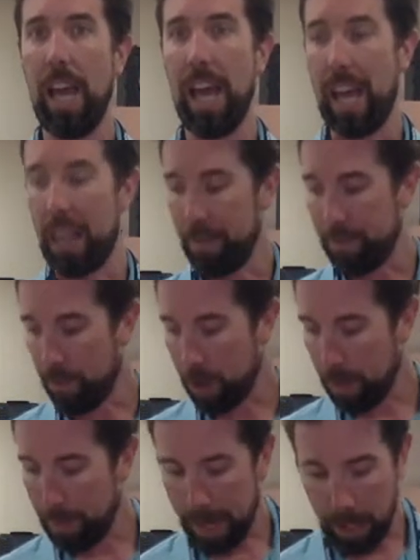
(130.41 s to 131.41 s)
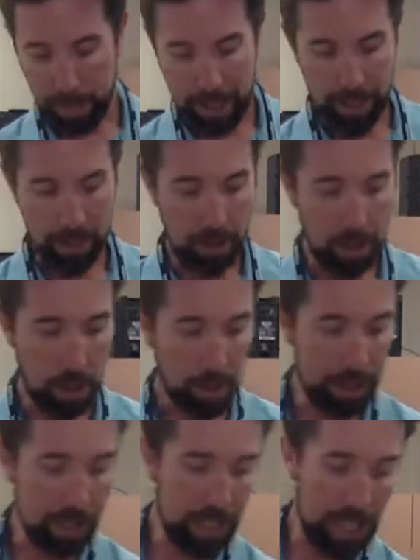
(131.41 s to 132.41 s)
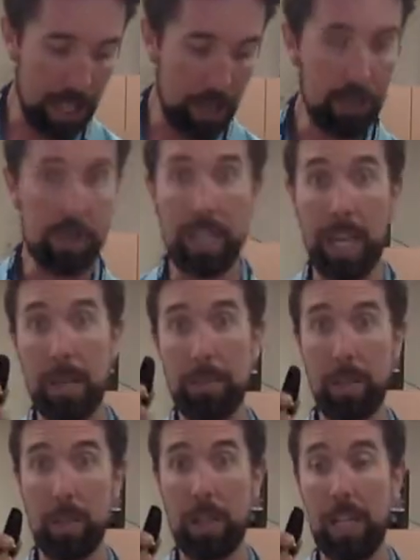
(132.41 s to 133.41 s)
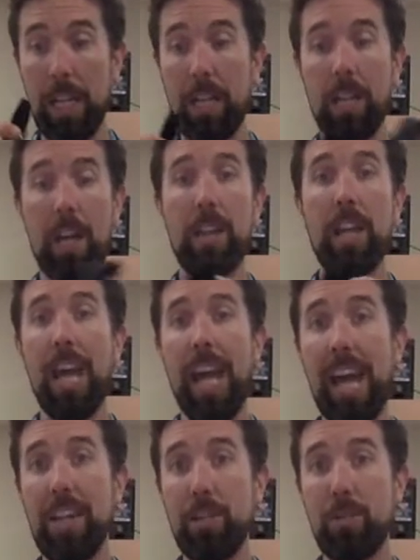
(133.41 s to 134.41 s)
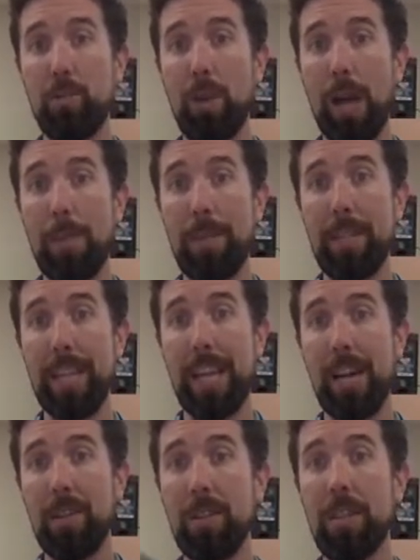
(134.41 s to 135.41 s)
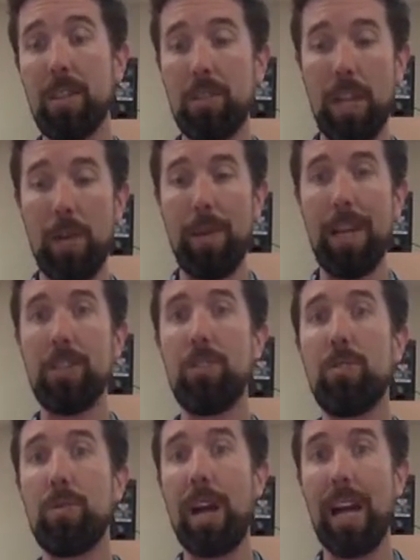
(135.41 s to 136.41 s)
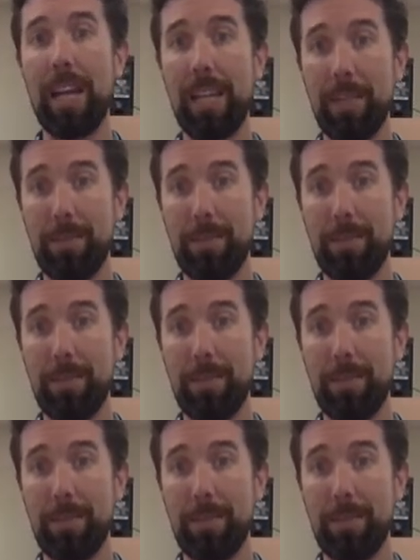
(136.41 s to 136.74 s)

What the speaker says: and then for your mouthpiece, you could always take your same little cleaning cloth and just wipe it down so that way it's dry.